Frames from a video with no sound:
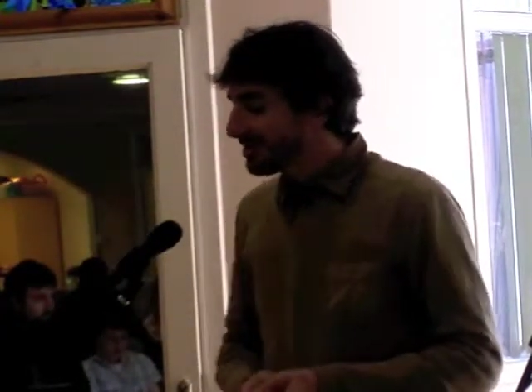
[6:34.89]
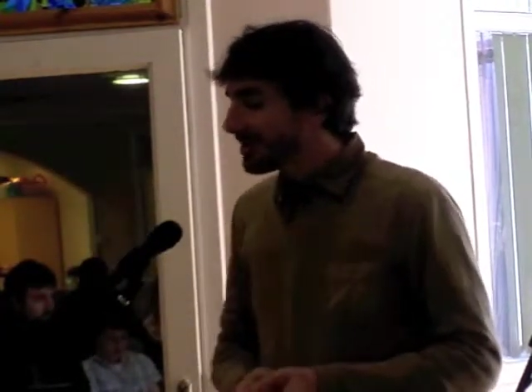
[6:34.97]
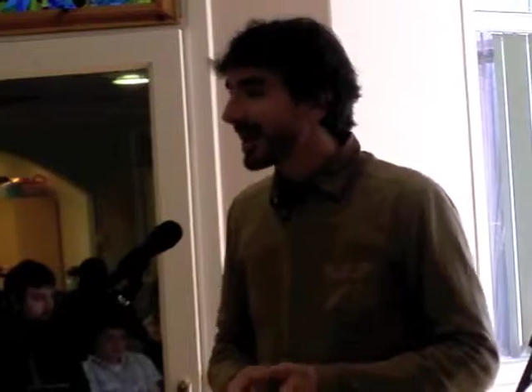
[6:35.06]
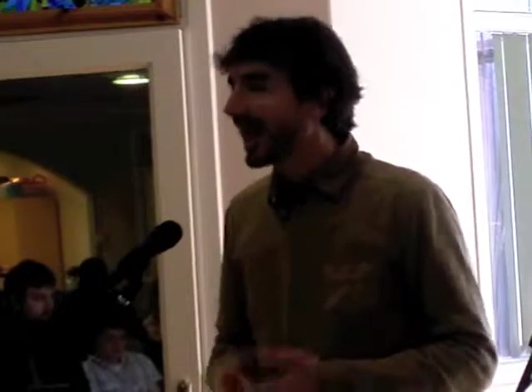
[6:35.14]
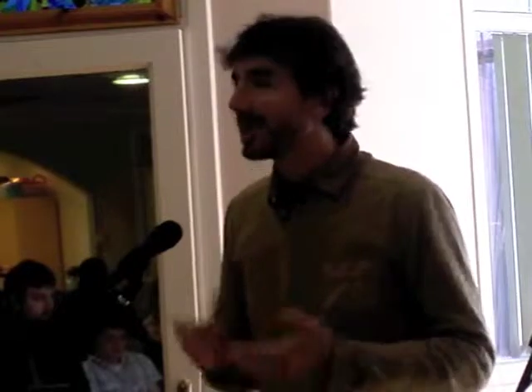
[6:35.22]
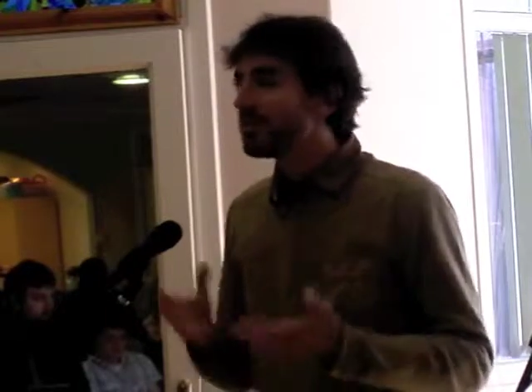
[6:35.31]

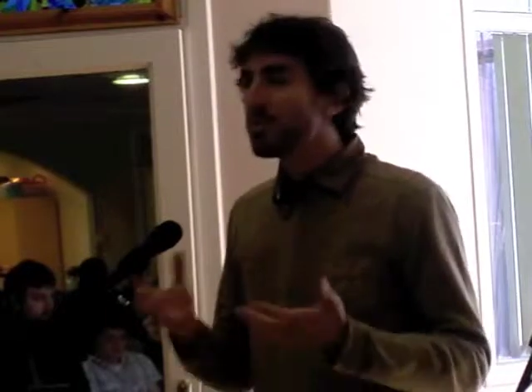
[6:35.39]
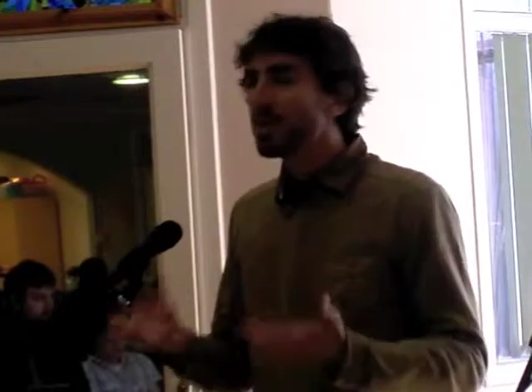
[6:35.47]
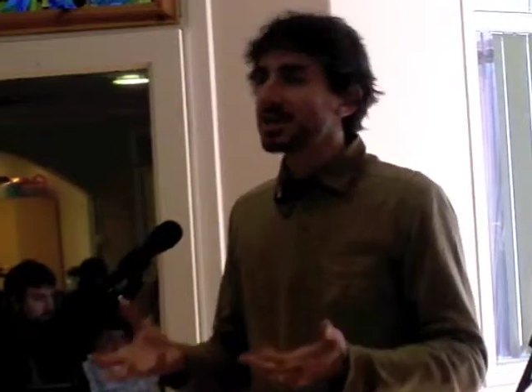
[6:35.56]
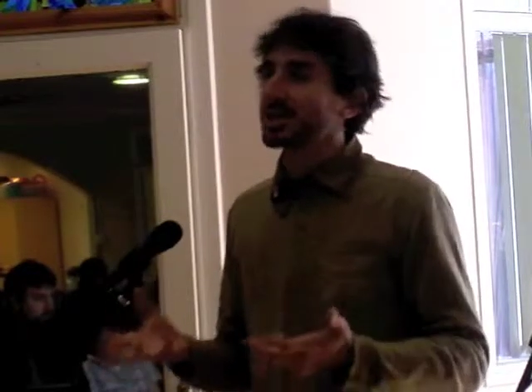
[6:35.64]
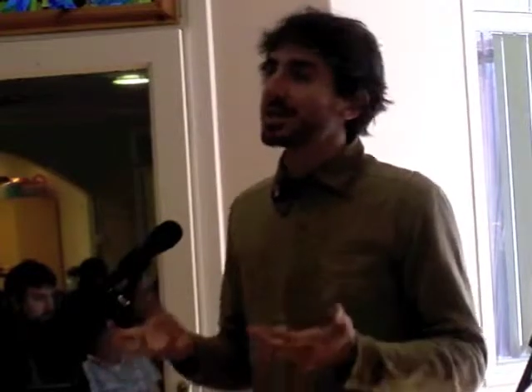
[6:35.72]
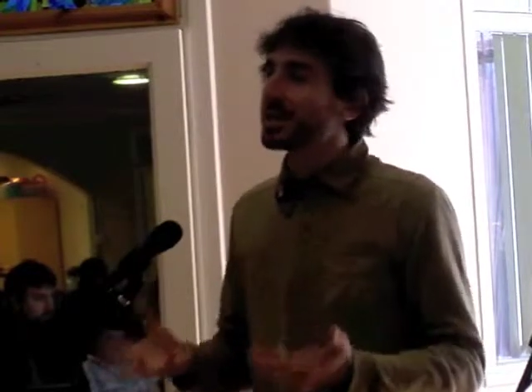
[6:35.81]
man, I
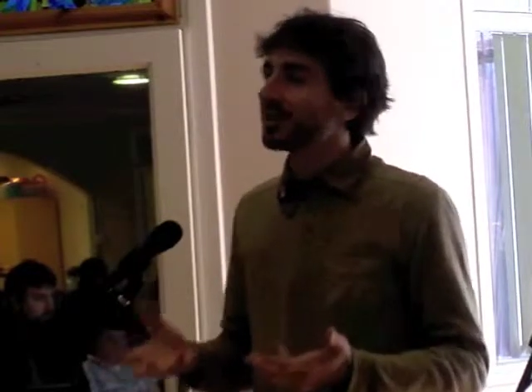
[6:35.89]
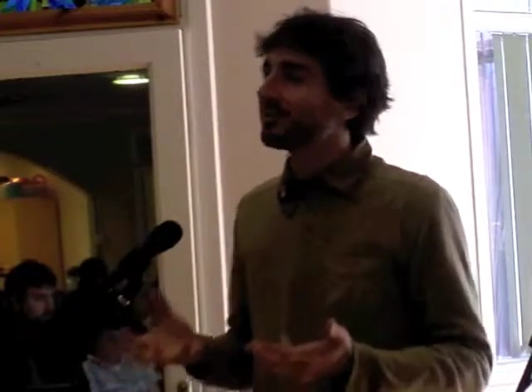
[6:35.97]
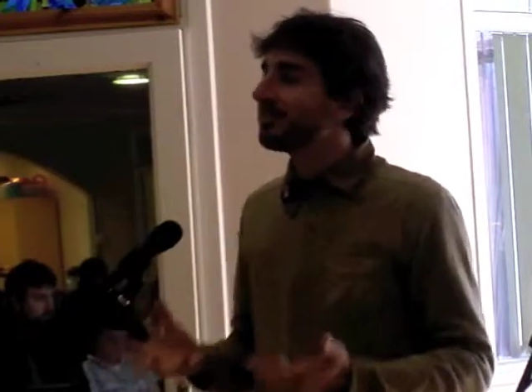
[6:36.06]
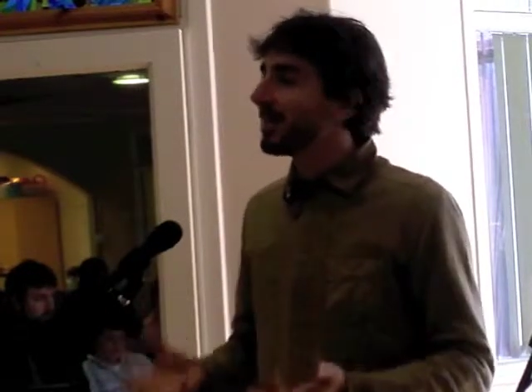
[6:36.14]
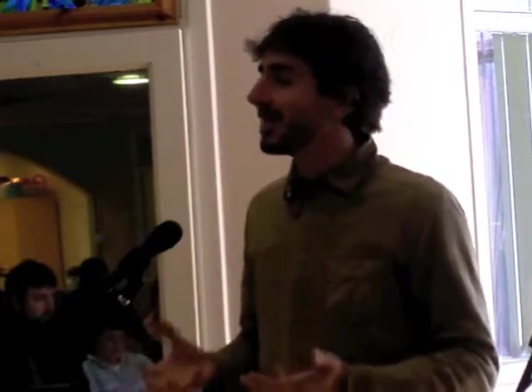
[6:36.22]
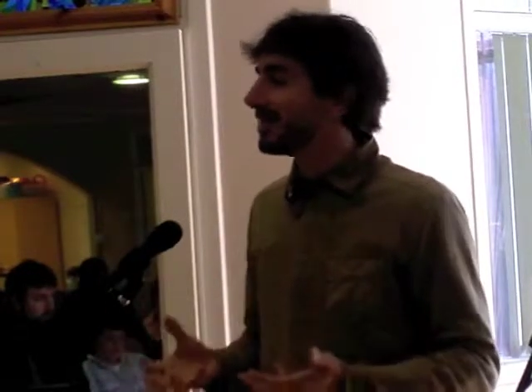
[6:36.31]
wish I could
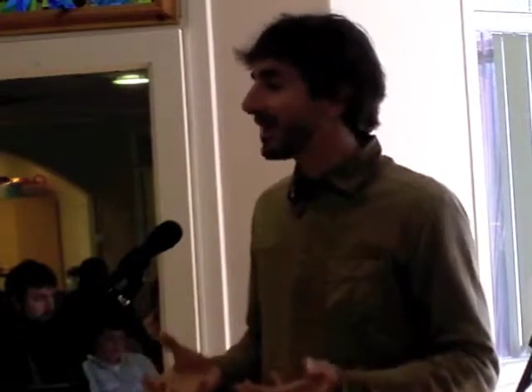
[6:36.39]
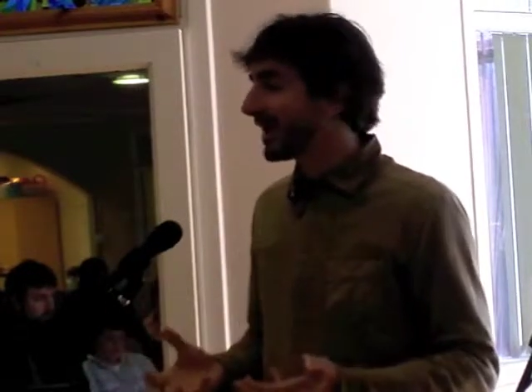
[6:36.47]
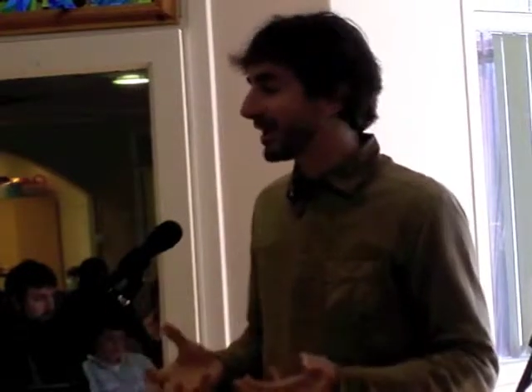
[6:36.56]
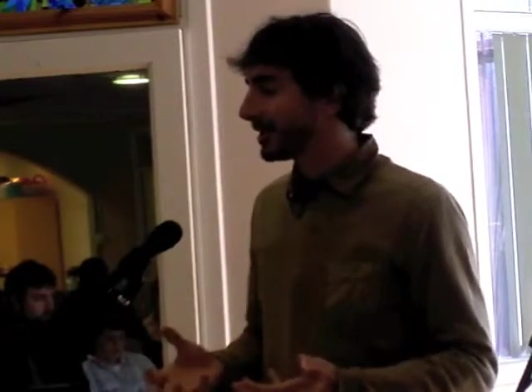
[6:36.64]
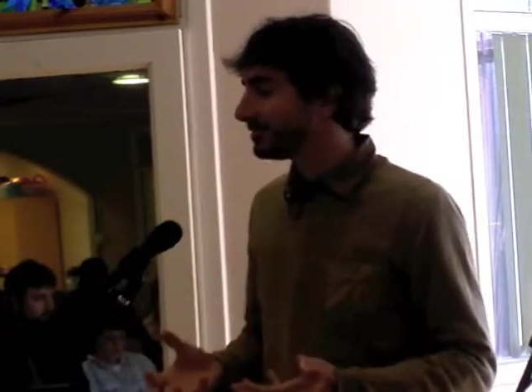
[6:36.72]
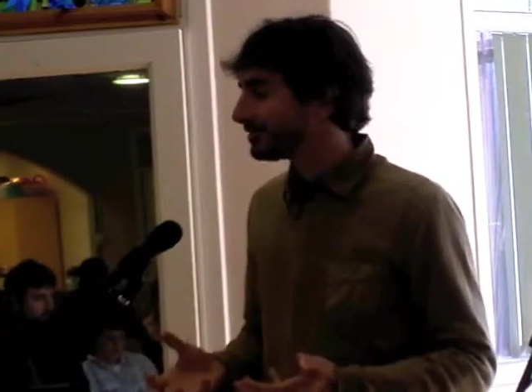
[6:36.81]
have been
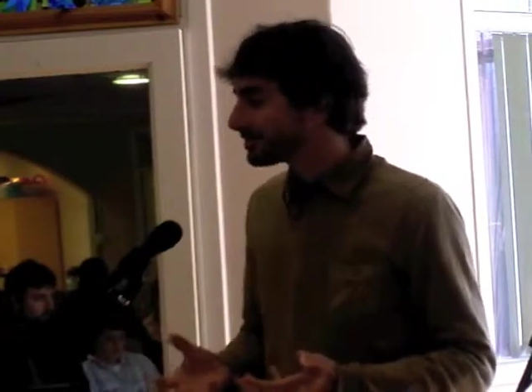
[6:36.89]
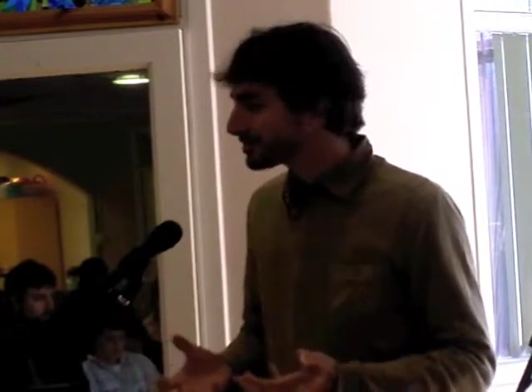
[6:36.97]
there.